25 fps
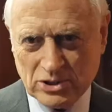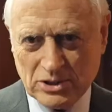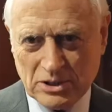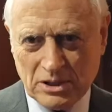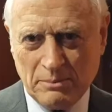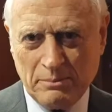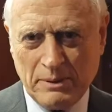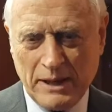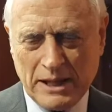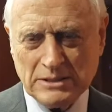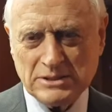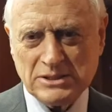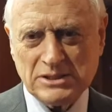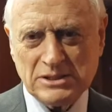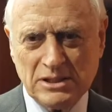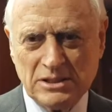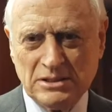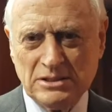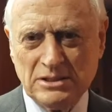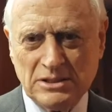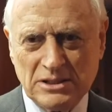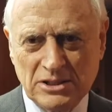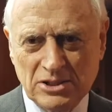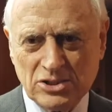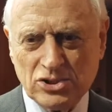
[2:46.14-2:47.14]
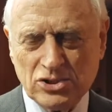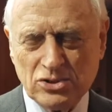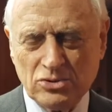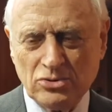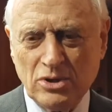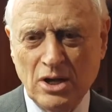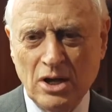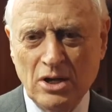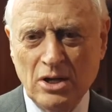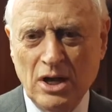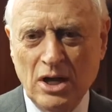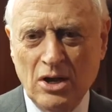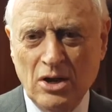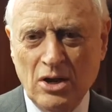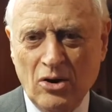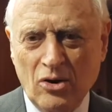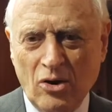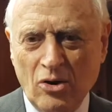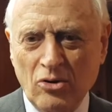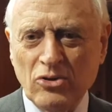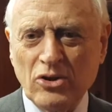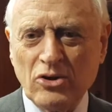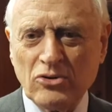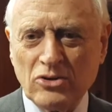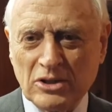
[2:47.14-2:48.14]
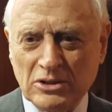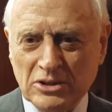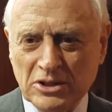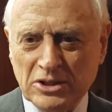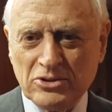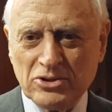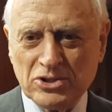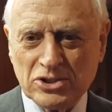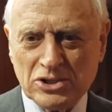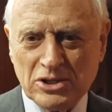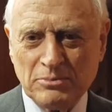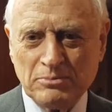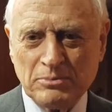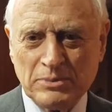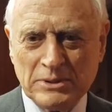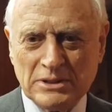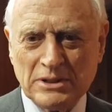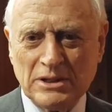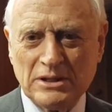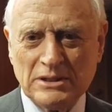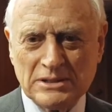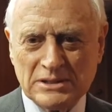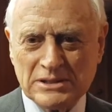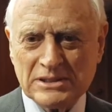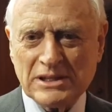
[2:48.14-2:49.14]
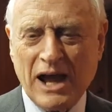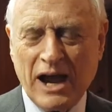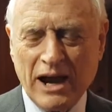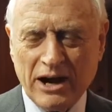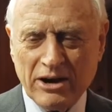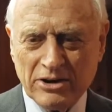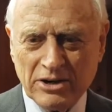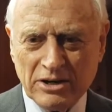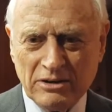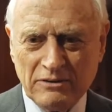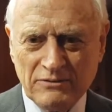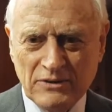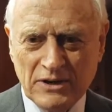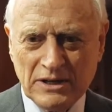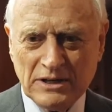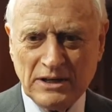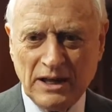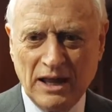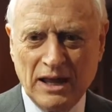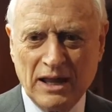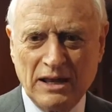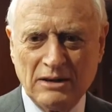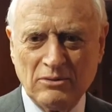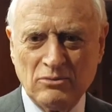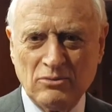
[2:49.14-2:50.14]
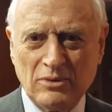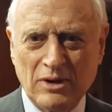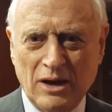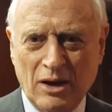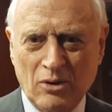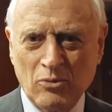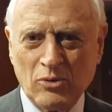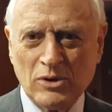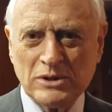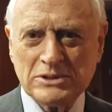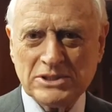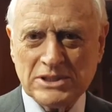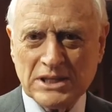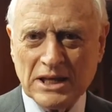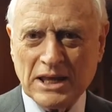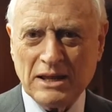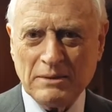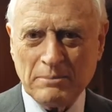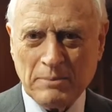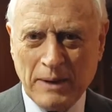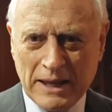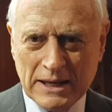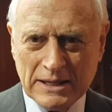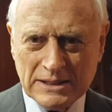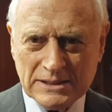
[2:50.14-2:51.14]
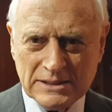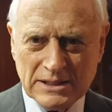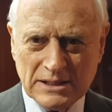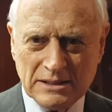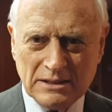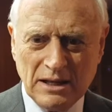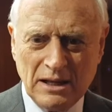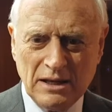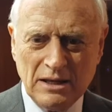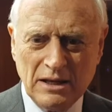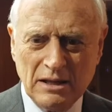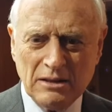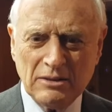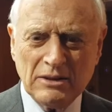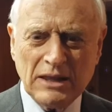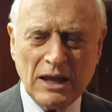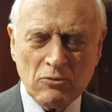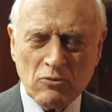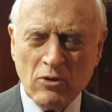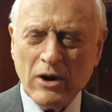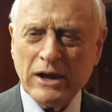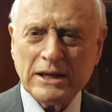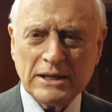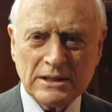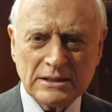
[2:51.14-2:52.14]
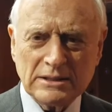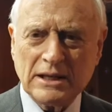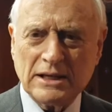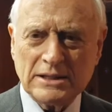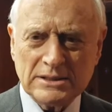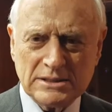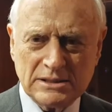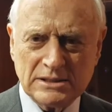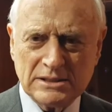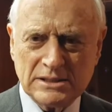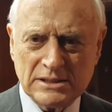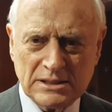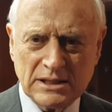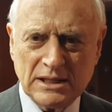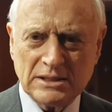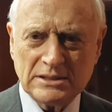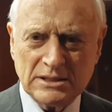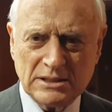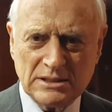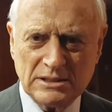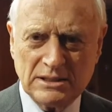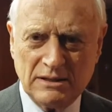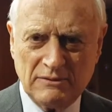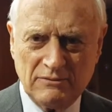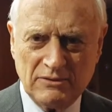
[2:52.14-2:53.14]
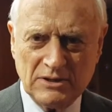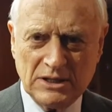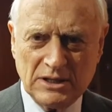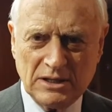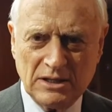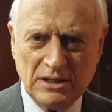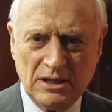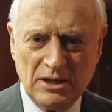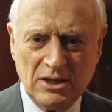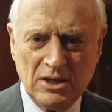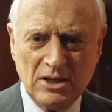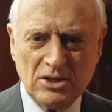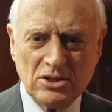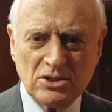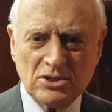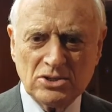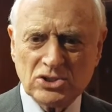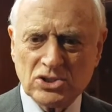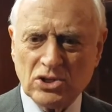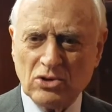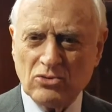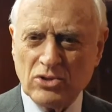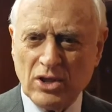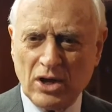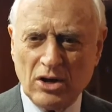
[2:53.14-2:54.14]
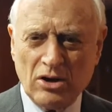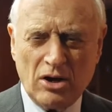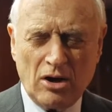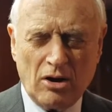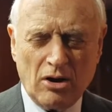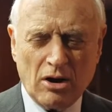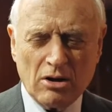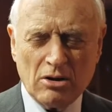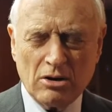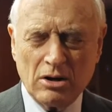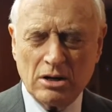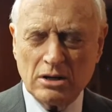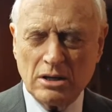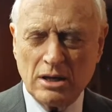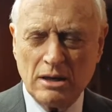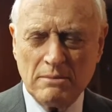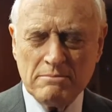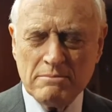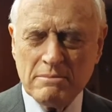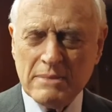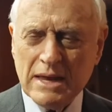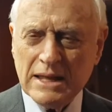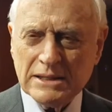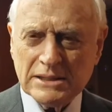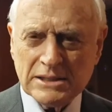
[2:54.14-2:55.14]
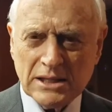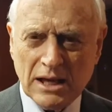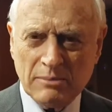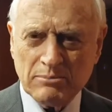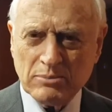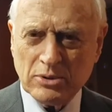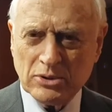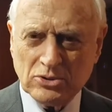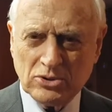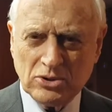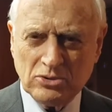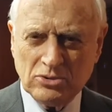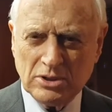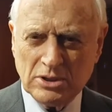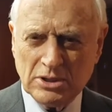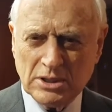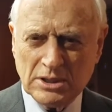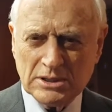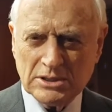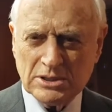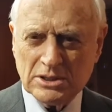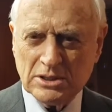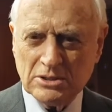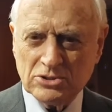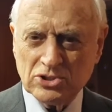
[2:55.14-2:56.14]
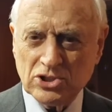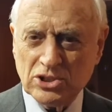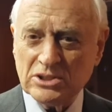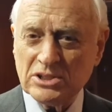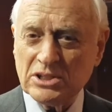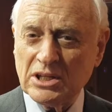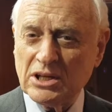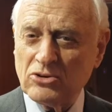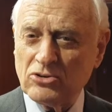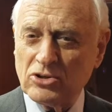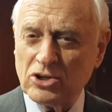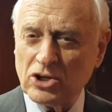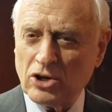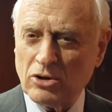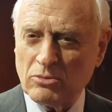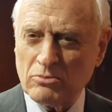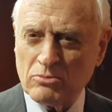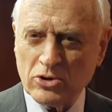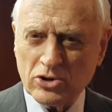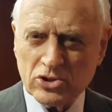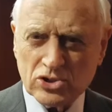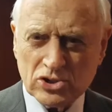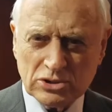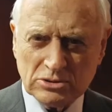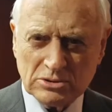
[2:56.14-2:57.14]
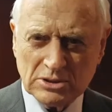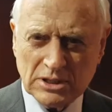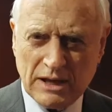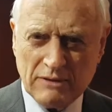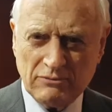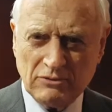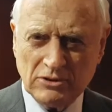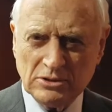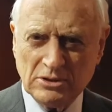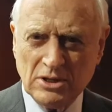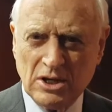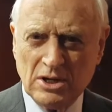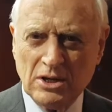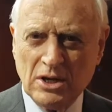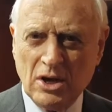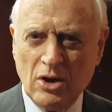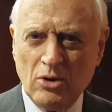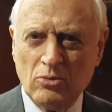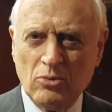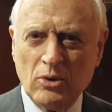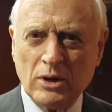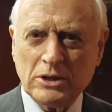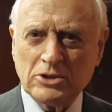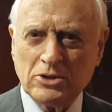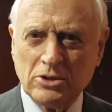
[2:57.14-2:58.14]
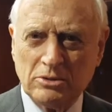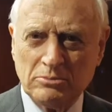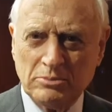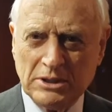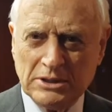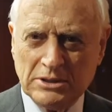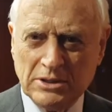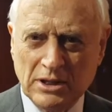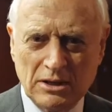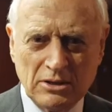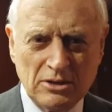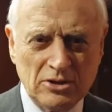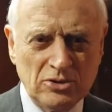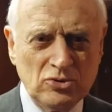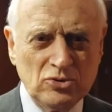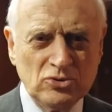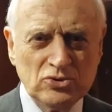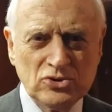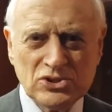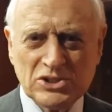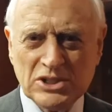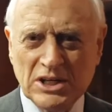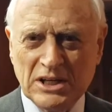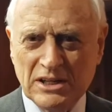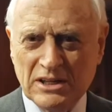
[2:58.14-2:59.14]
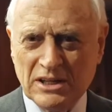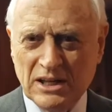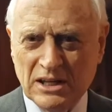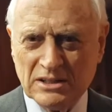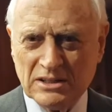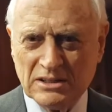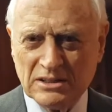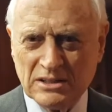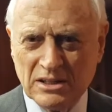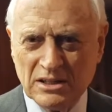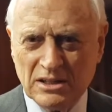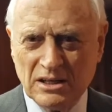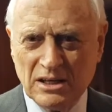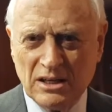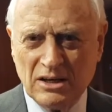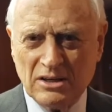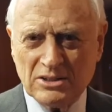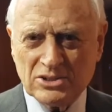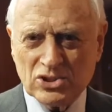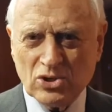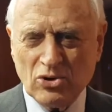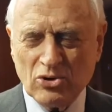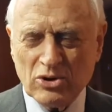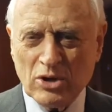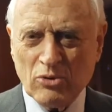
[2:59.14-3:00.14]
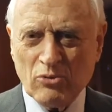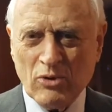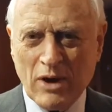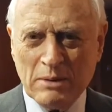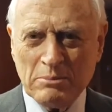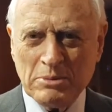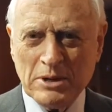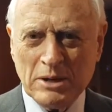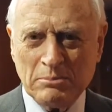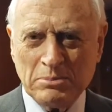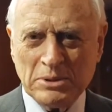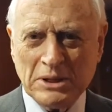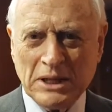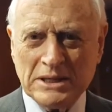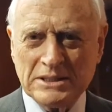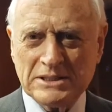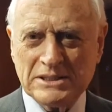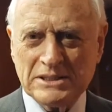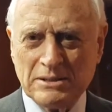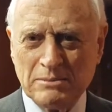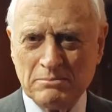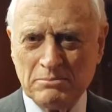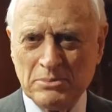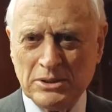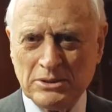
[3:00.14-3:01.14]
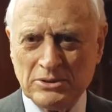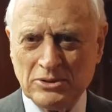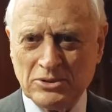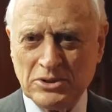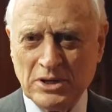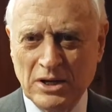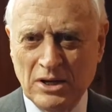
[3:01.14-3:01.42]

the Palestinian issue. Although the leadership is tired of it and wants to get past it, they recognize the sensitivity. So there are immense opportunities. Just think on a commercial level what could be done. The new city that Saudi Arabia plans to build